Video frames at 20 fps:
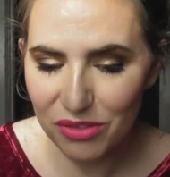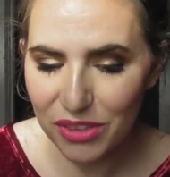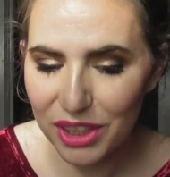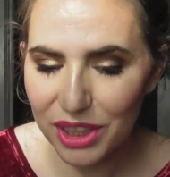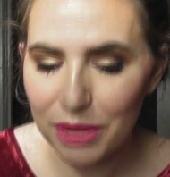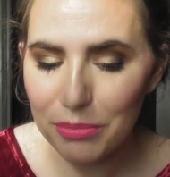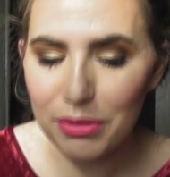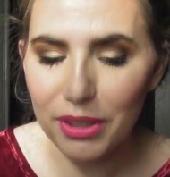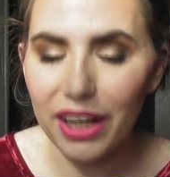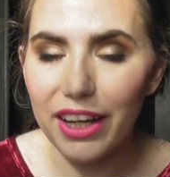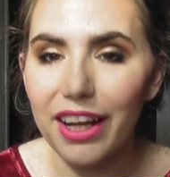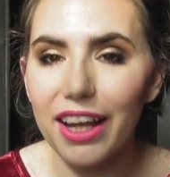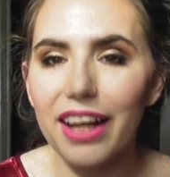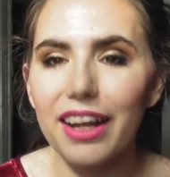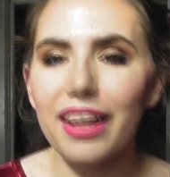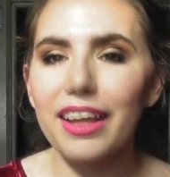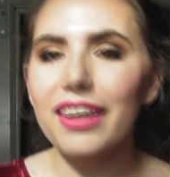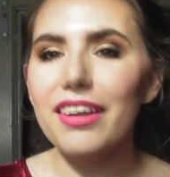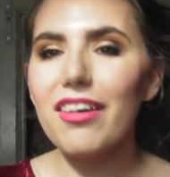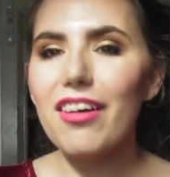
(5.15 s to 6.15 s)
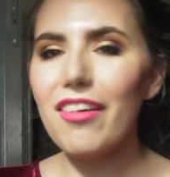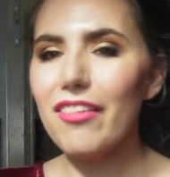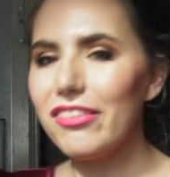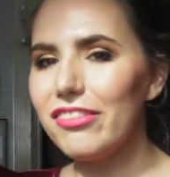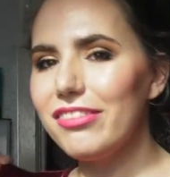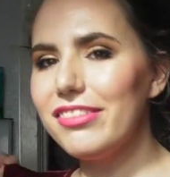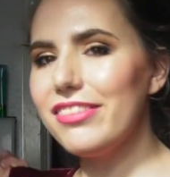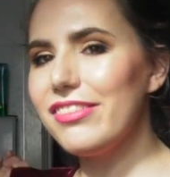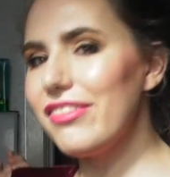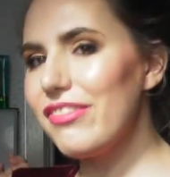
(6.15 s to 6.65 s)
really bright and I got all
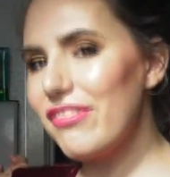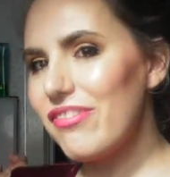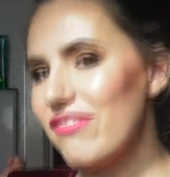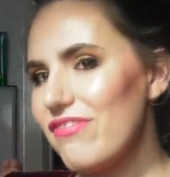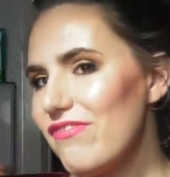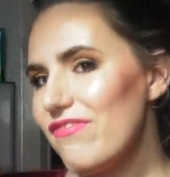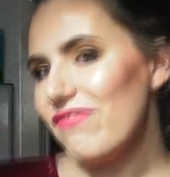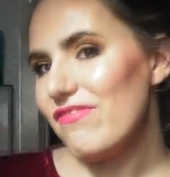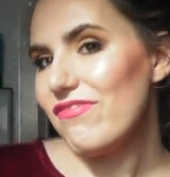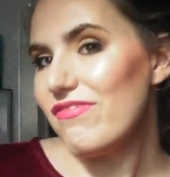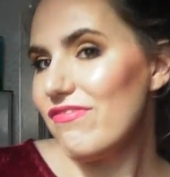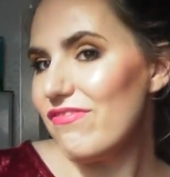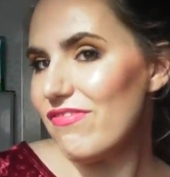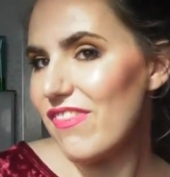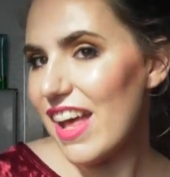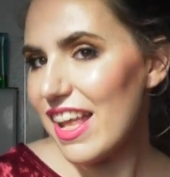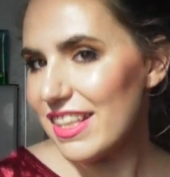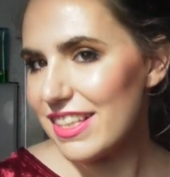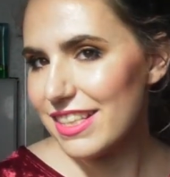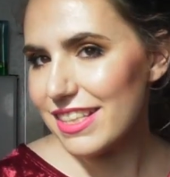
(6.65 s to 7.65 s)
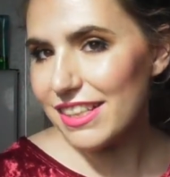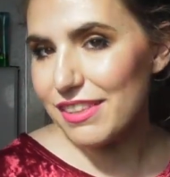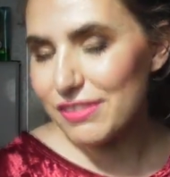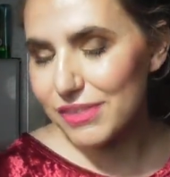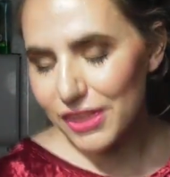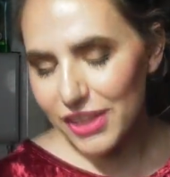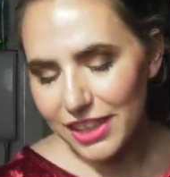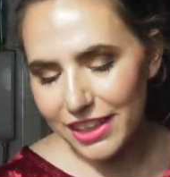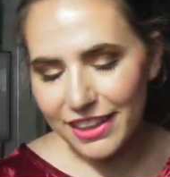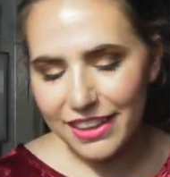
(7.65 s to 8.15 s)
fancy
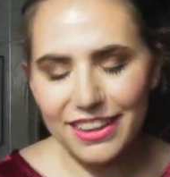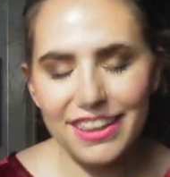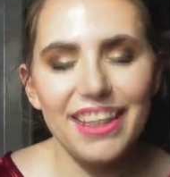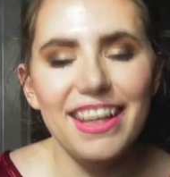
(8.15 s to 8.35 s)
for you.